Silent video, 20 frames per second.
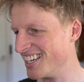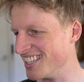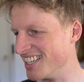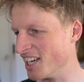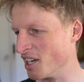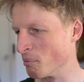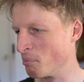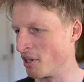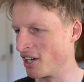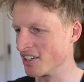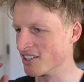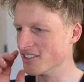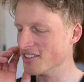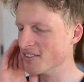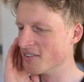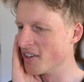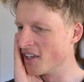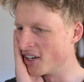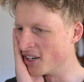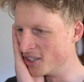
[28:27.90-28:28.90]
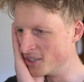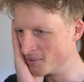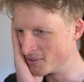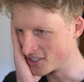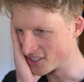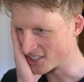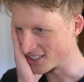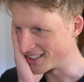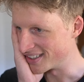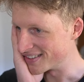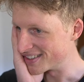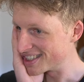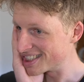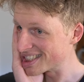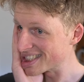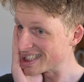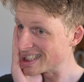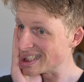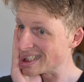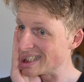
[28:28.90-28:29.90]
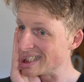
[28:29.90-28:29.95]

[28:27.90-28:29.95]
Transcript: Yeah, Puggle home service.